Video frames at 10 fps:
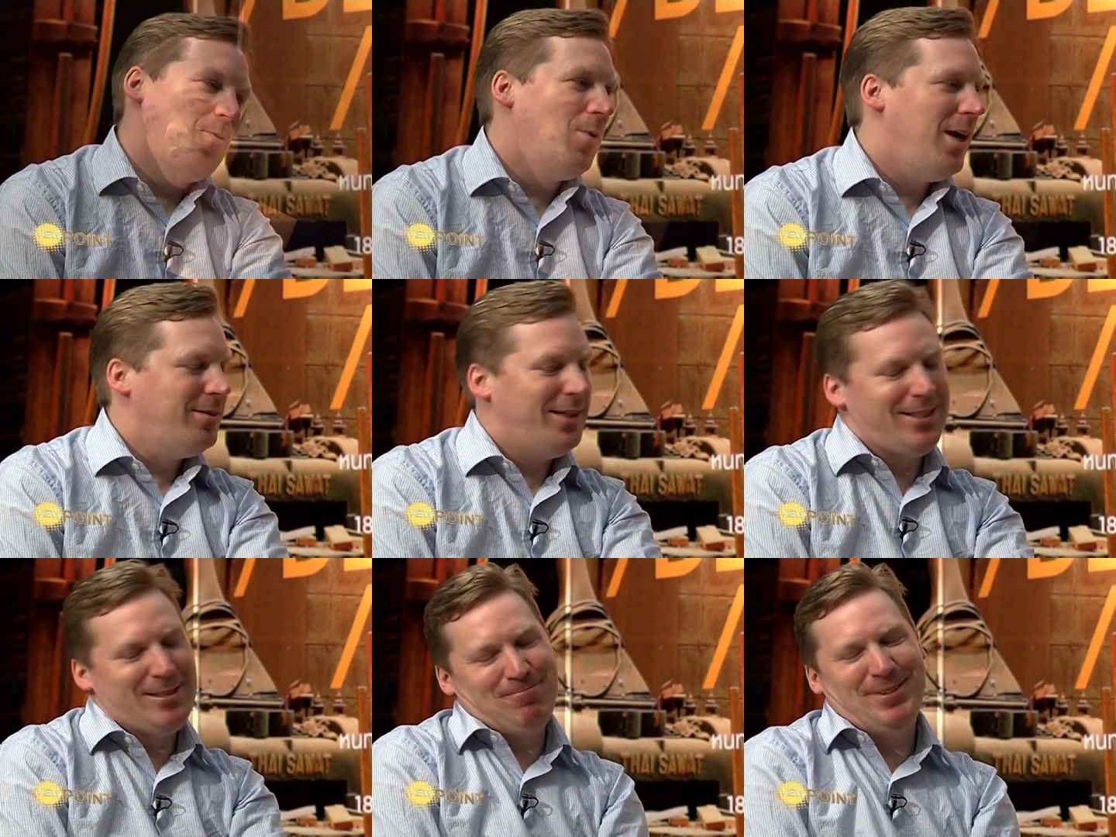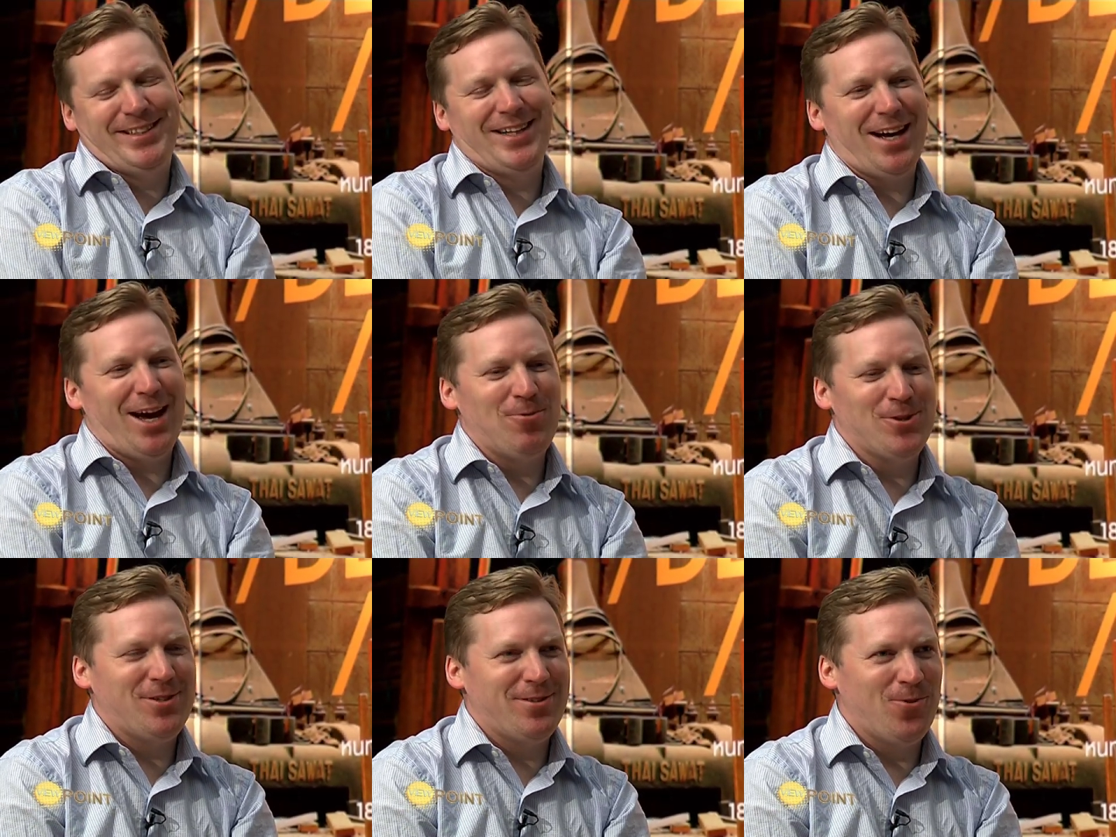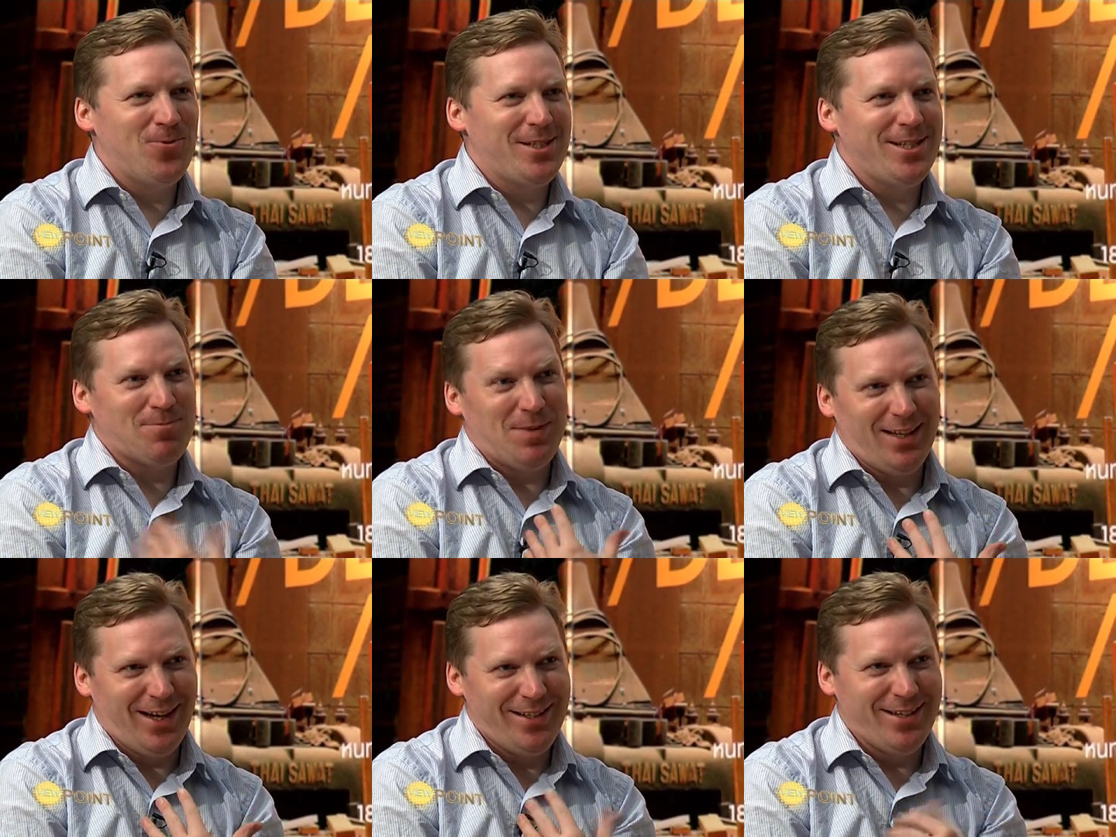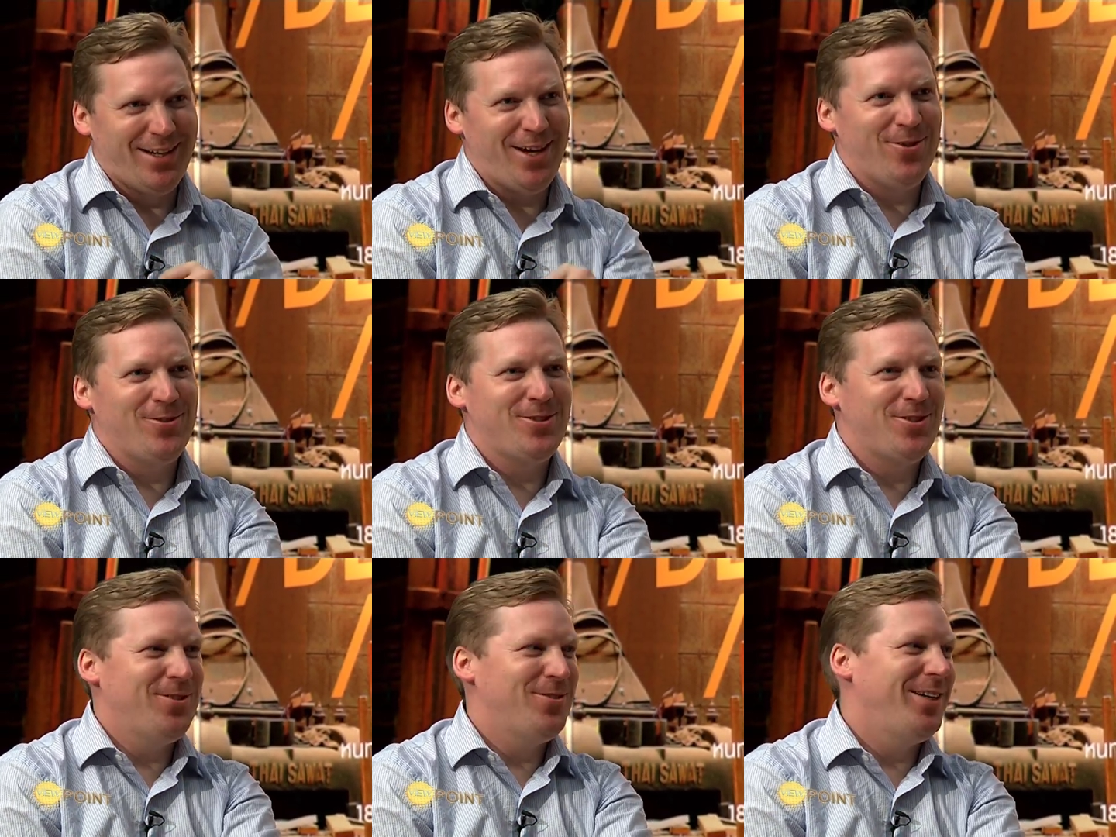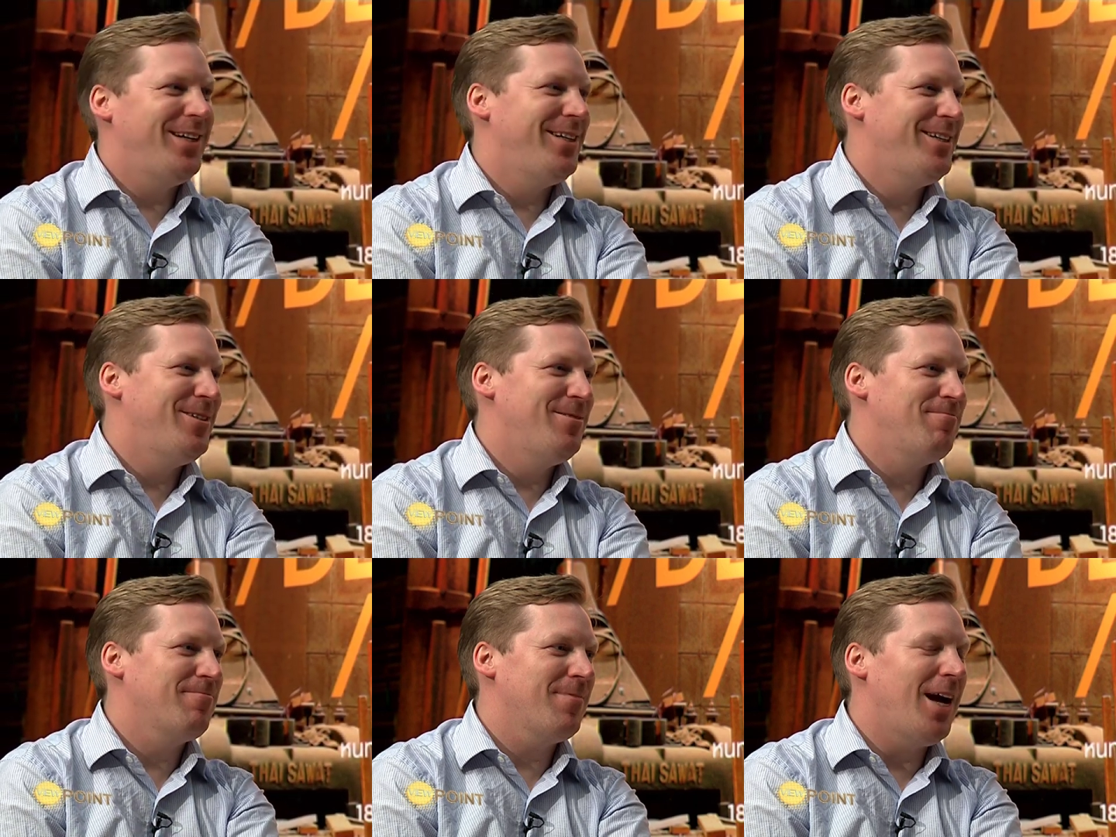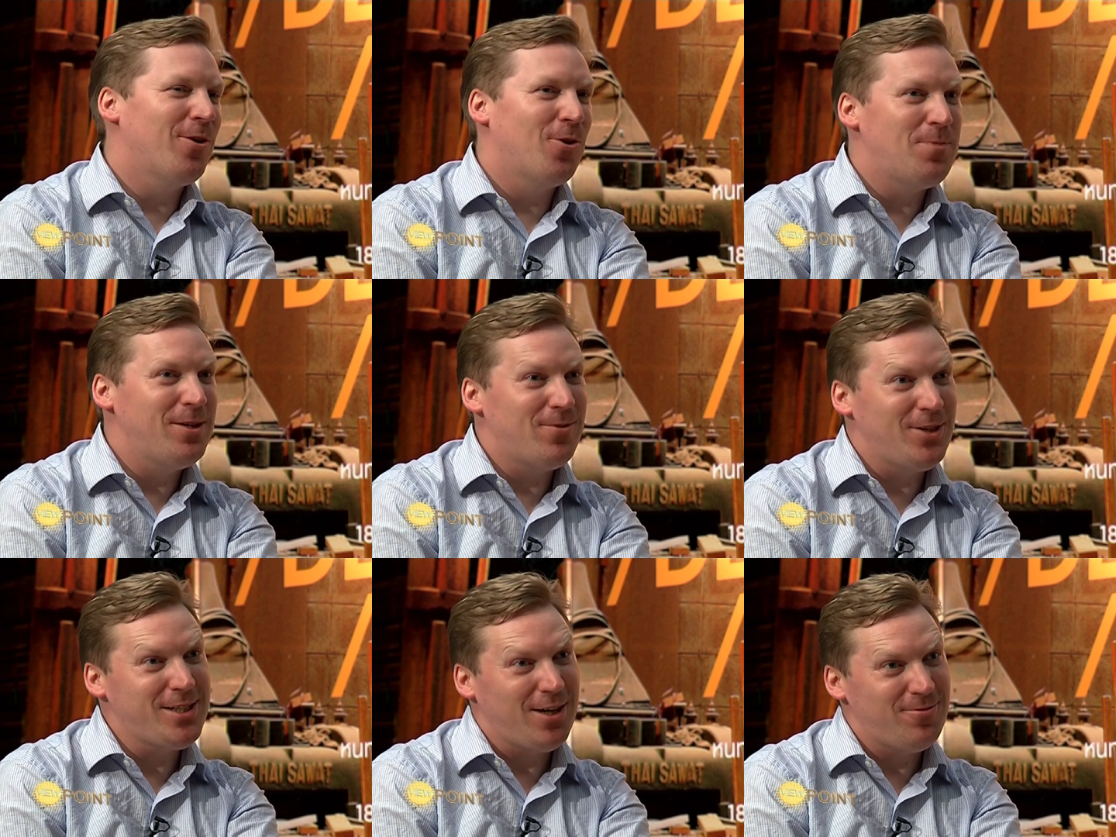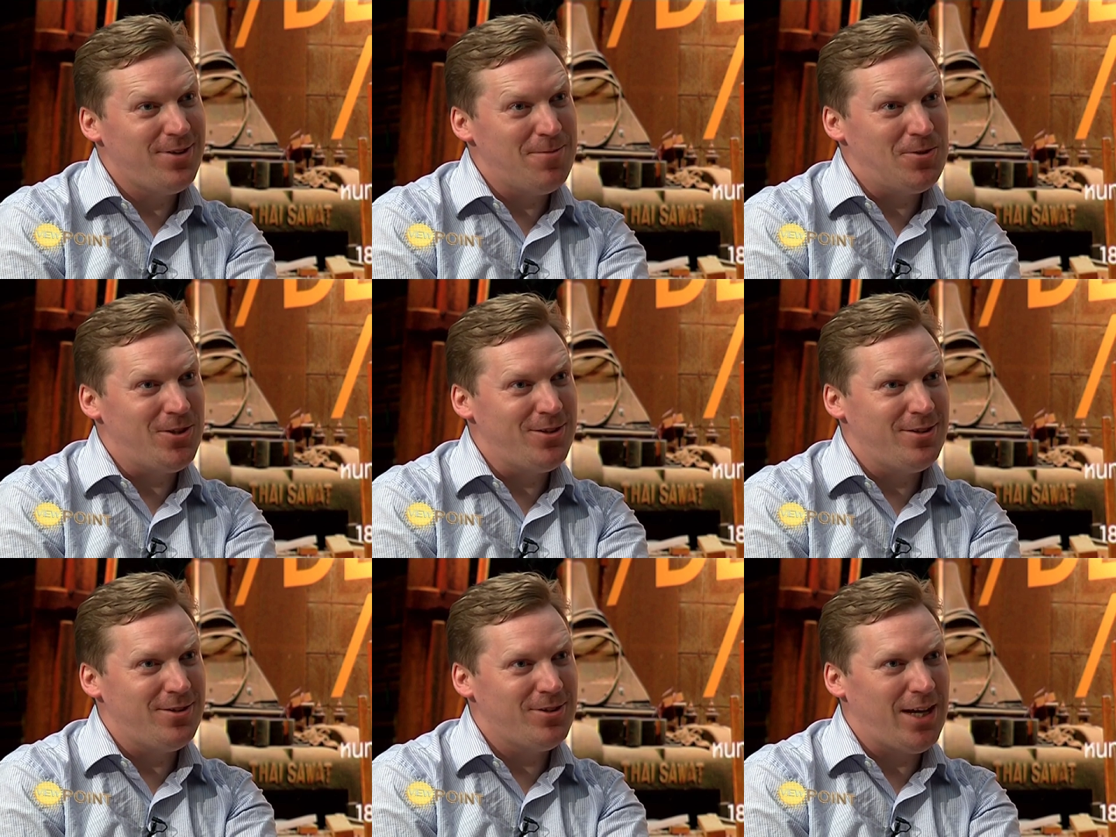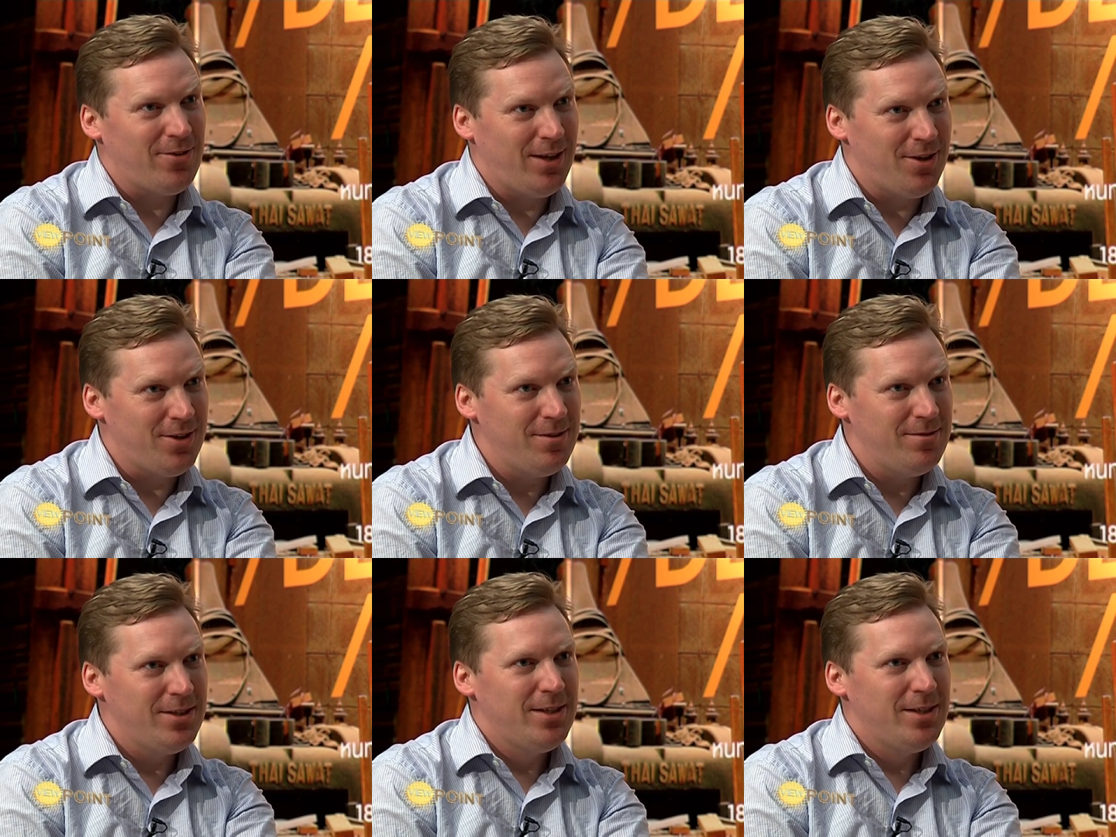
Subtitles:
Well, I wasn't always this polite. And I also, I grew up in a very tough neighborhood, South London.